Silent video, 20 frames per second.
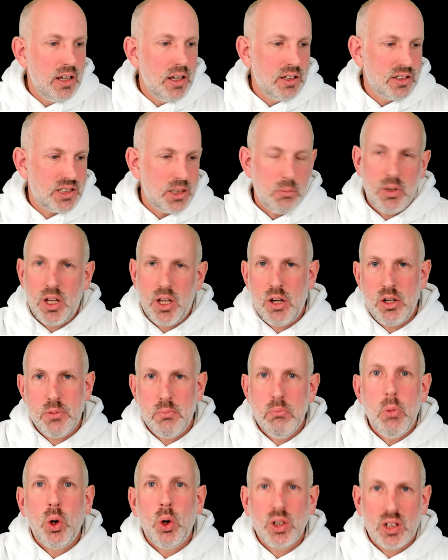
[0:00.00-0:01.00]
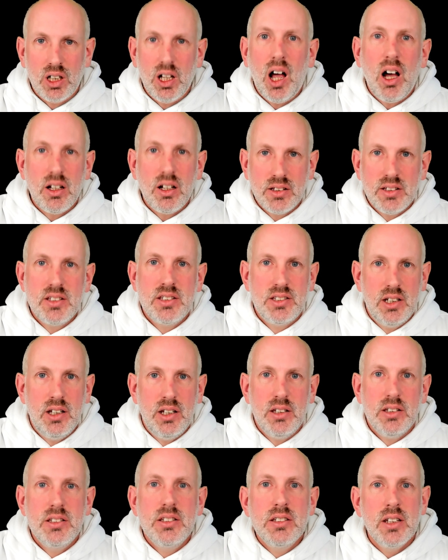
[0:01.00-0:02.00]
some of those model
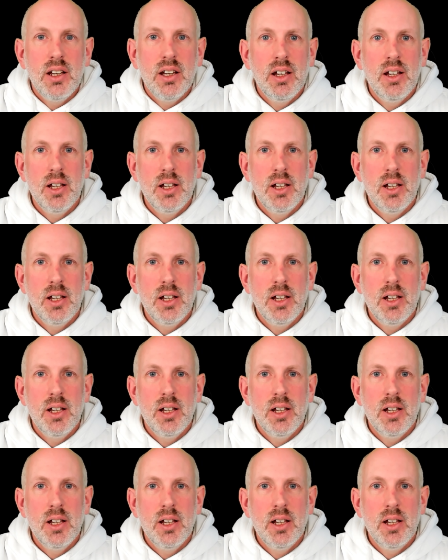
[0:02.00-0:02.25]
answers